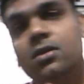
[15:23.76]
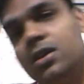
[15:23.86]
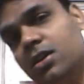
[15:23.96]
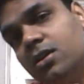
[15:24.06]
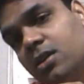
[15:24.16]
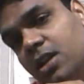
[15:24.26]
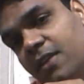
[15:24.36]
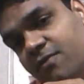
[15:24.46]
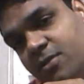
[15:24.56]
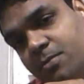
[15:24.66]
In her
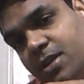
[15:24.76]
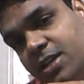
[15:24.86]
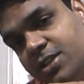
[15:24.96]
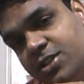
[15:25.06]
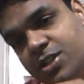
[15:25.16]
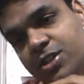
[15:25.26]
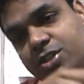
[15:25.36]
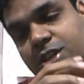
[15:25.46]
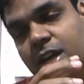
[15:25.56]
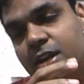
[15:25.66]
left breast,
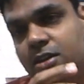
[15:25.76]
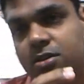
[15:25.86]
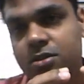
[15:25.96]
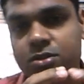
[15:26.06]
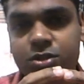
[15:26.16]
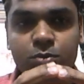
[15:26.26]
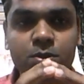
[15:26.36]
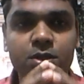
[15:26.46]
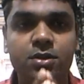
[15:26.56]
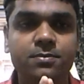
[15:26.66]
she had a tumor.